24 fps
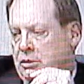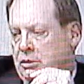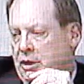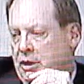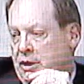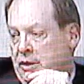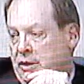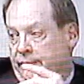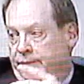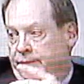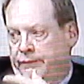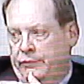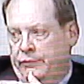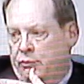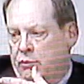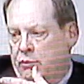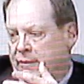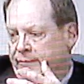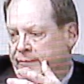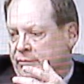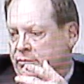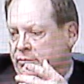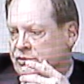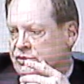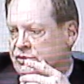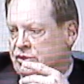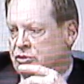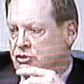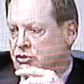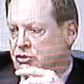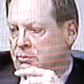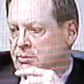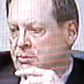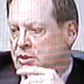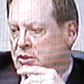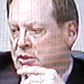of whoever was
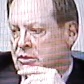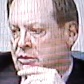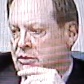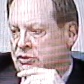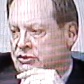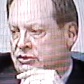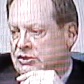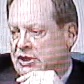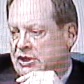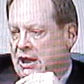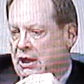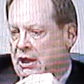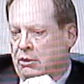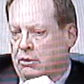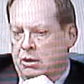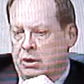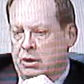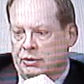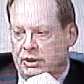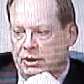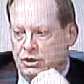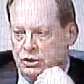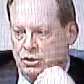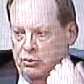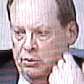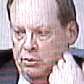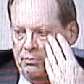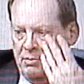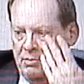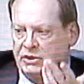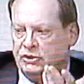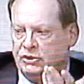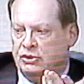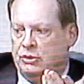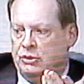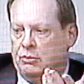contributing to this dialogue that you had
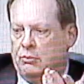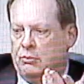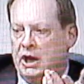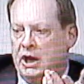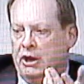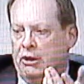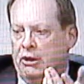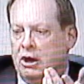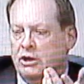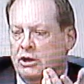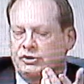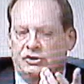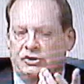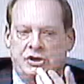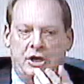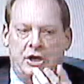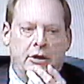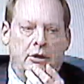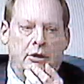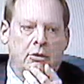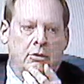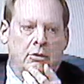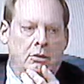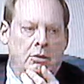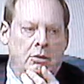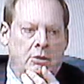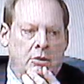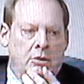mentioned the Rye Arts Center,